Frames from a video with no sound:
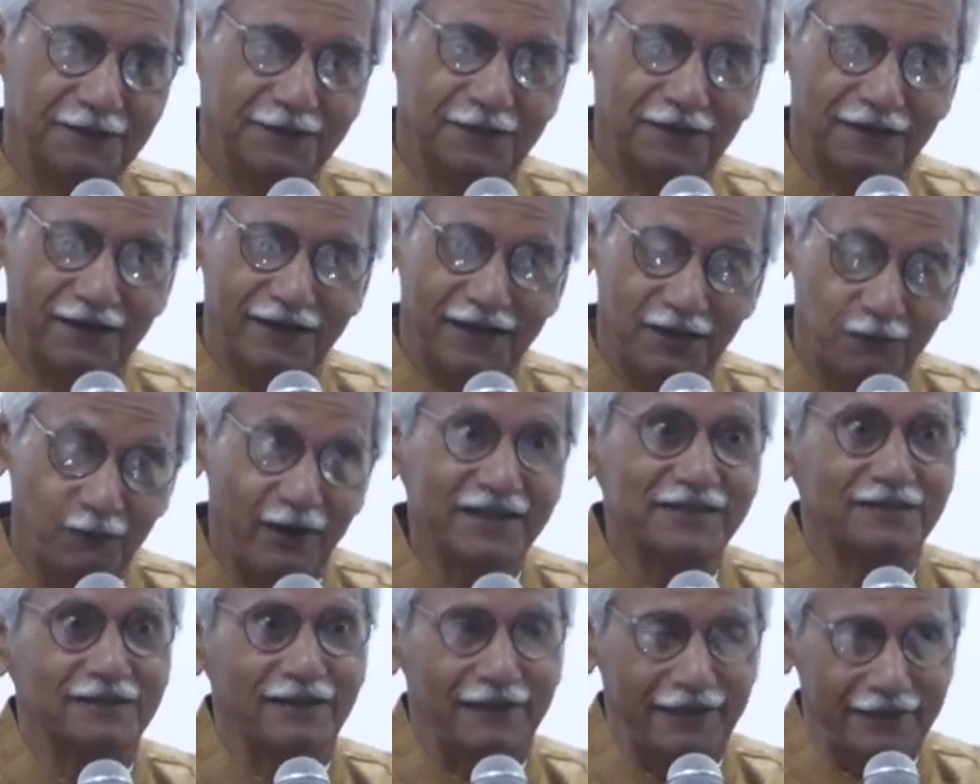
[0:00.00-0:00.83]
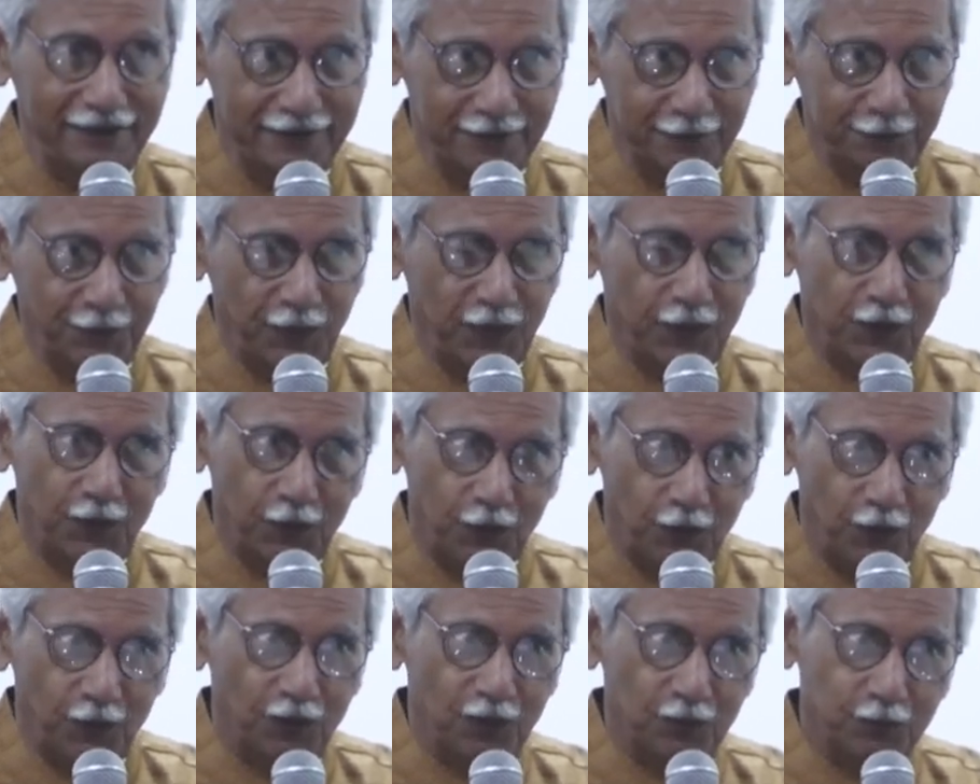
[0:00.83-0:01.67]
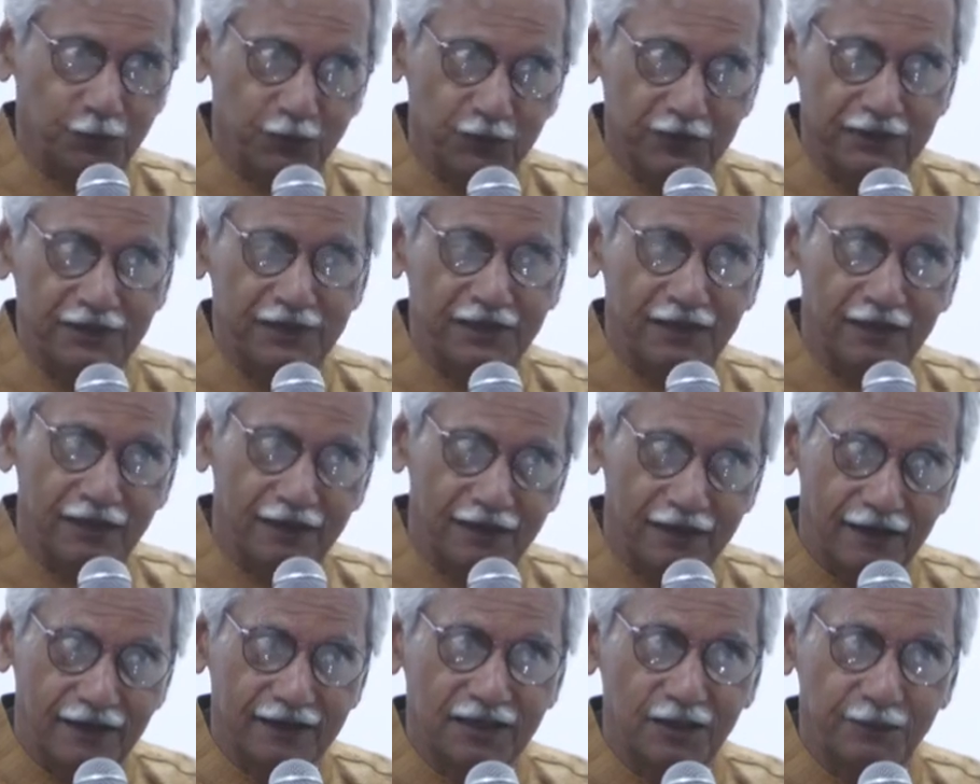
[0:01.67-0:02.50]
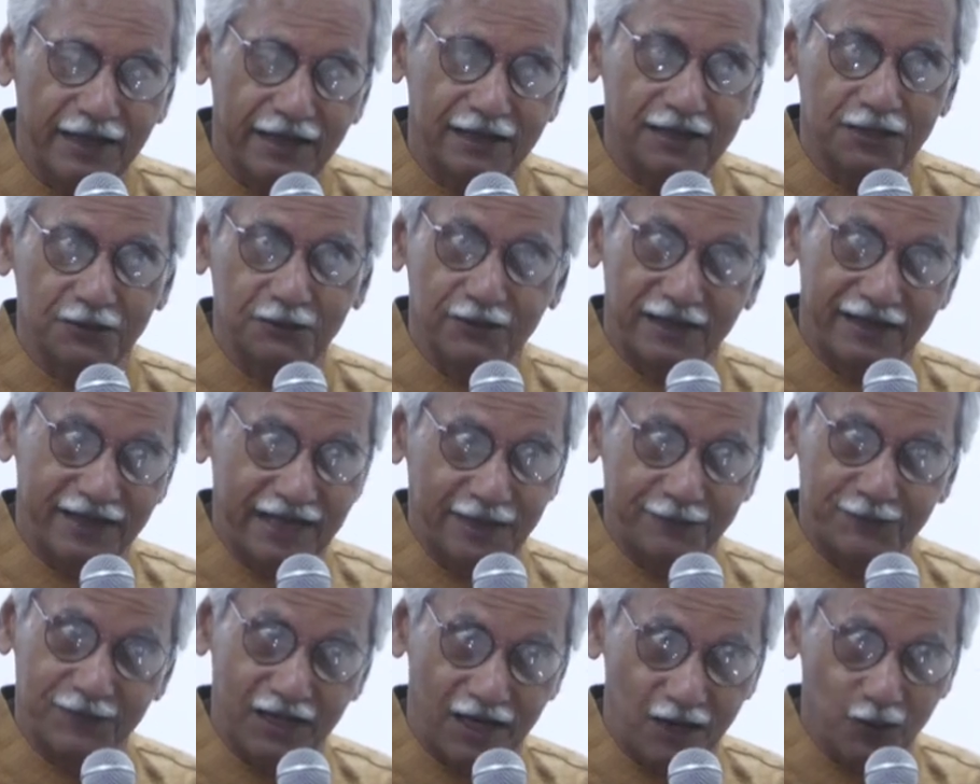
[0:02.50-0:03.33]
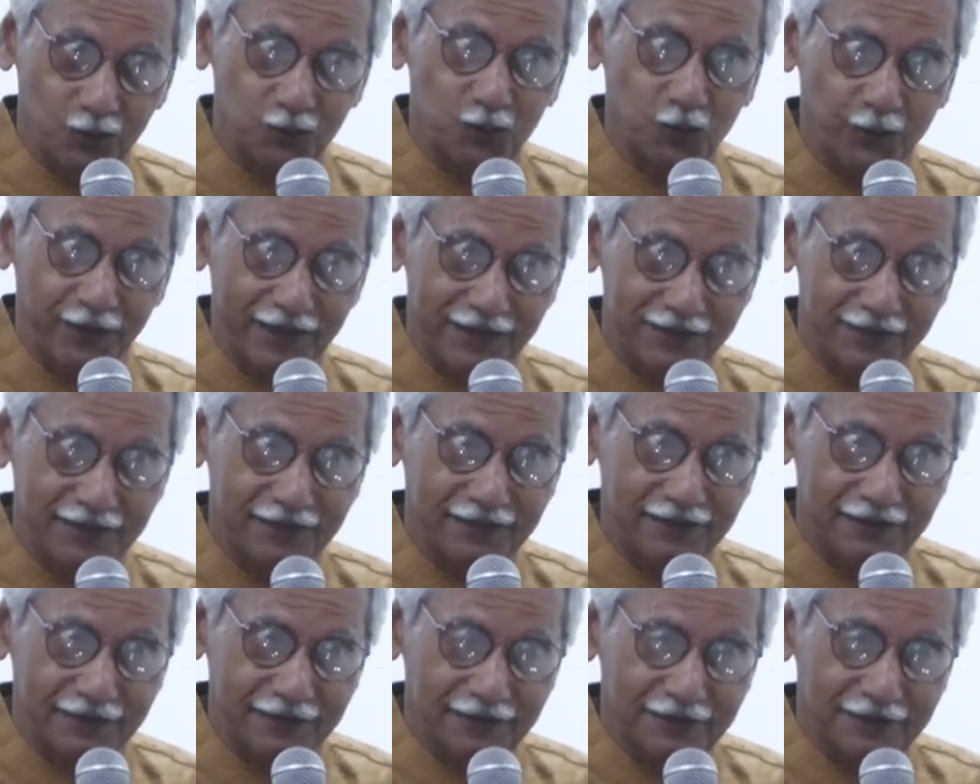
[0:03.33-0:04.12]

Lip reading: advisedly, all political and other matters were kept out of it.